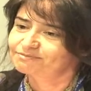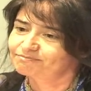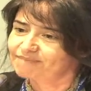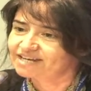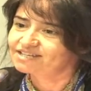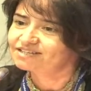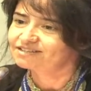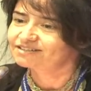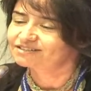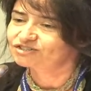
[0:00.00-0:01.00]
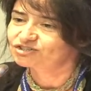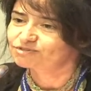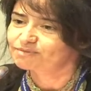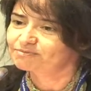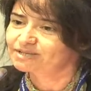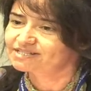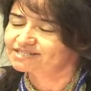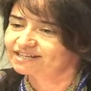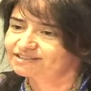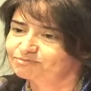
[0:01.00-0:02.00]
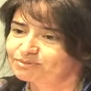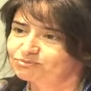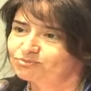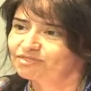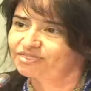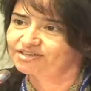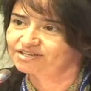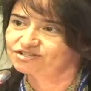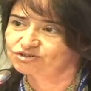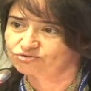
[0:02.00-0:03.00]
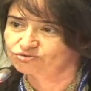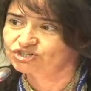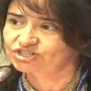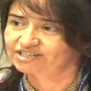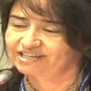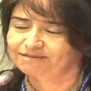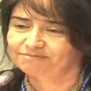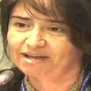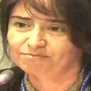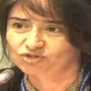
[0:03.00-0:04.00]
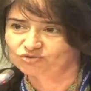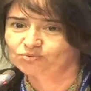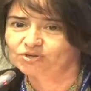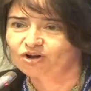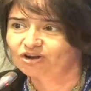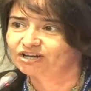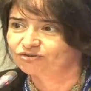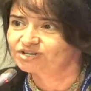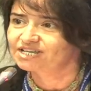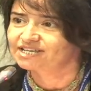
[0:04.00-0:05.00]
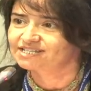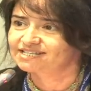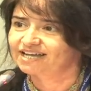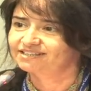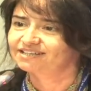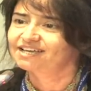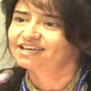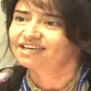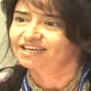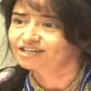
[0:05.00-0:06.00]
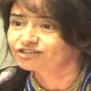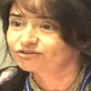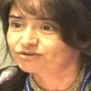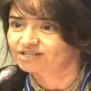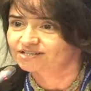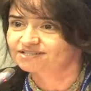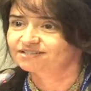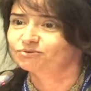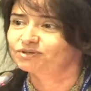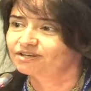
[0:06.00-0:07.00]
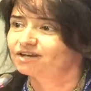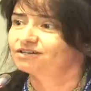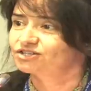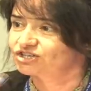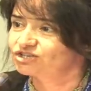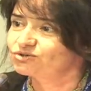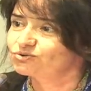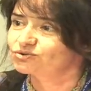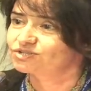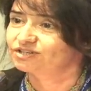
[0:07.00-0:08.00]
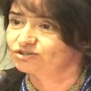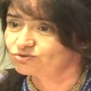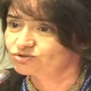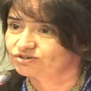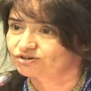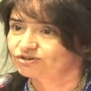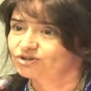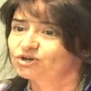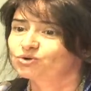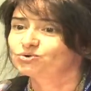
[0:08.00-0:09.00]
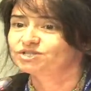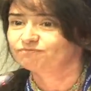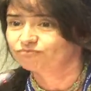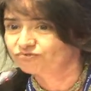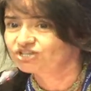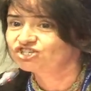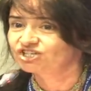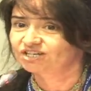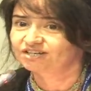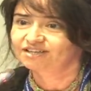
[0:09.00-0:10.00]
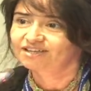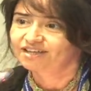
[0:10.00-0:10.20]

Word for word: many legal issues may be unsettled, but one thing is crucial, and I'm, I'm sure we all agree, is that ignorance will not excuse the user who's infringing